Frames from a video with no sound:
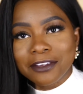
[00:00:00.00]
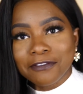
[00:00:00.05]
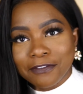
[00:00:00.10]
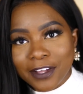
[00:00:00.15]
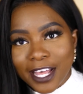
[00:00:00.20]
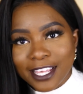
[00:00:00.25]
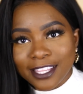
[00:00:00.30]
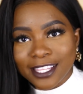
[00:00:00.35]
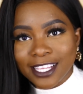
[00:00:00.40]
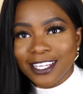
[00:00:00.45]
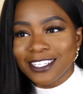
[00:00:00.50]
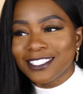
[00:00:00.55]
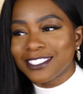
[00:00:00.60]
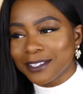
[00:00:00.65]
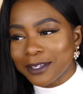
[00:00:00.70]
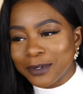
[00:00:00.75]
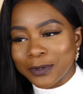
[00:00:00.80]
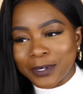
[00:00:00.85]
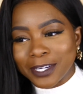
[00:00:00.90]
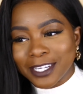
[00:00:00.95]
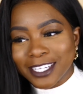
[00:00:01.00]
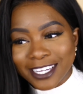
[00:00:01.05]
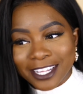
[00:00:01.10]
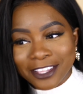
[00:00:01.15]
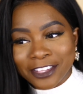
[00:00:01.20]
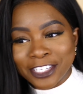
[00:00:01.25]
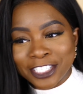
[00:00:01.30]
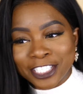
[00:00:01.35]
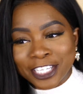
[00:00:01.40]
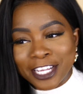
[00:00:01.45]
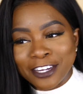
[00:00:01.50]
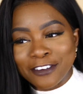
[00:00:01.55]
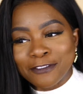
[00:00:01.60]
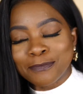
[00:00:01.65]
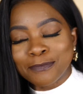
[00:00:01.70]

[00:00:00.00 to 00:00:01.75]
violet, or another shade